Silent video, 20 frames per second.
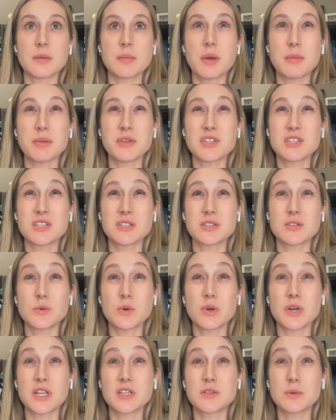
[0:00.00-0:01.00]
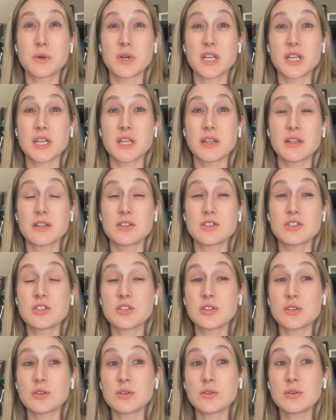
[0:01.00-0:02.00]
think published in
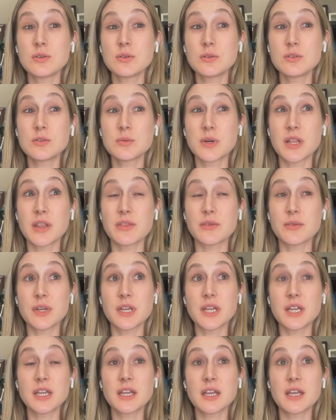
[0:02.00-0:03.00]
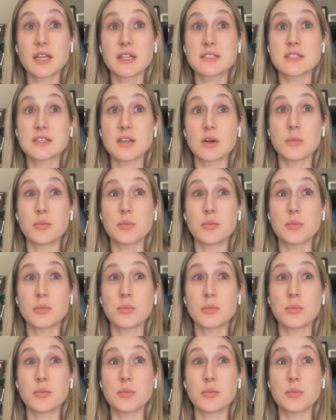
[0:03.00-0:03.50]
2022, 23. It's